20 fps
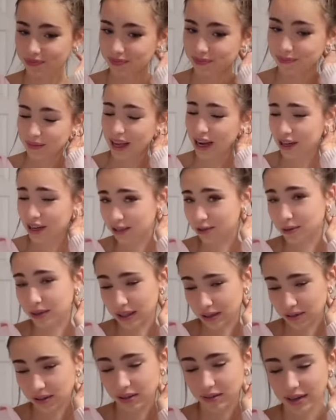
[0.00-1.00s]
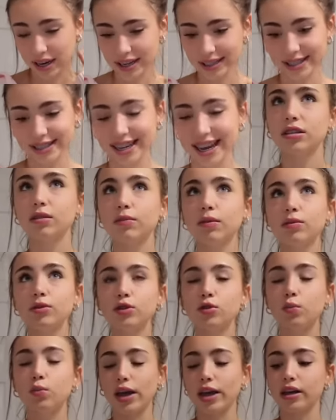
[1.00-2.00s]
my hair gets oily really fast. Sometimes
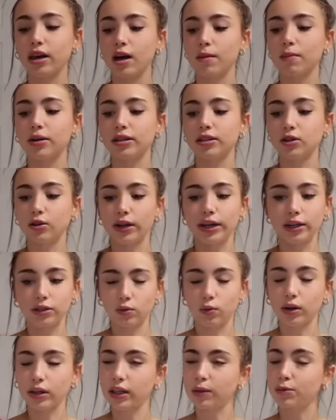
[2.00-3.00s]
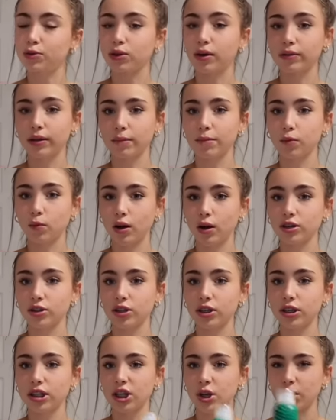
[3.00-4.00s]
you wake up and your hair is oily but you don't have time to wash
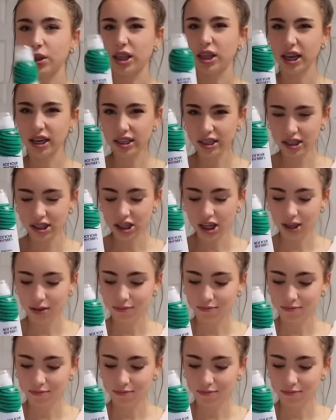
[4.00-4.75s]
it. So this,